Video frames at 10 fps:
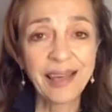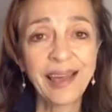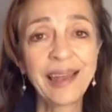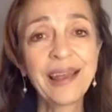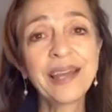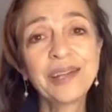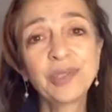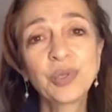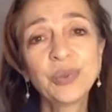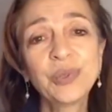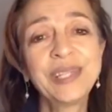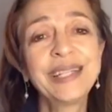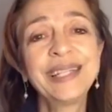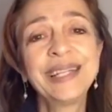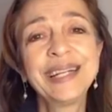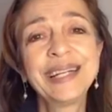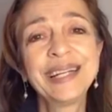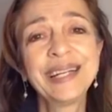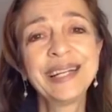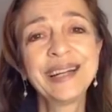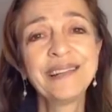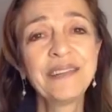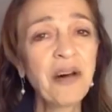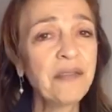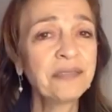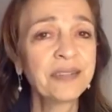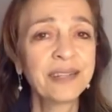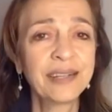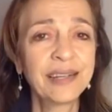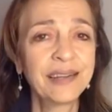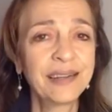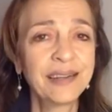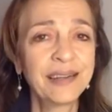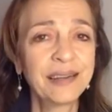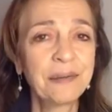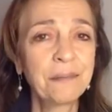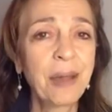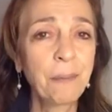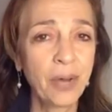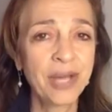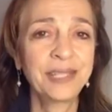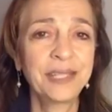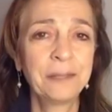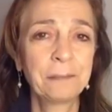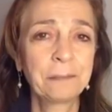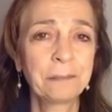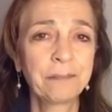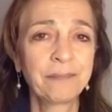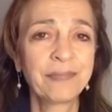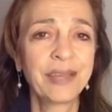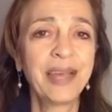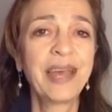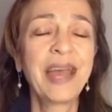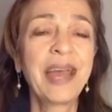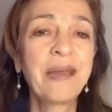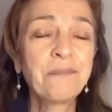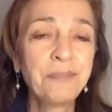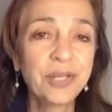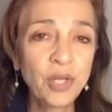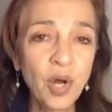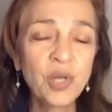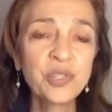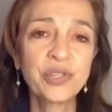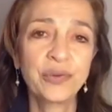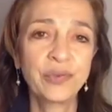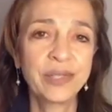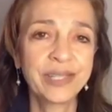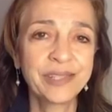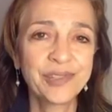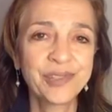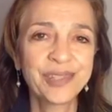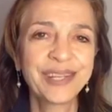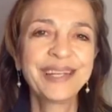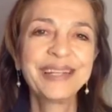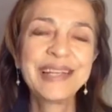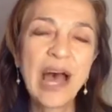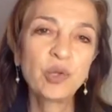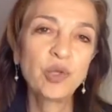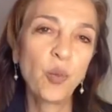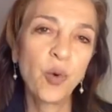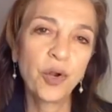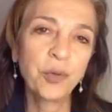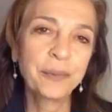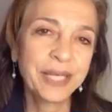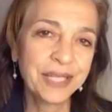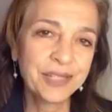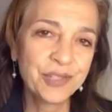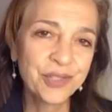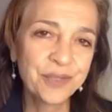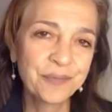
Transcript: And I truly love my body. And because of this, now the work begins.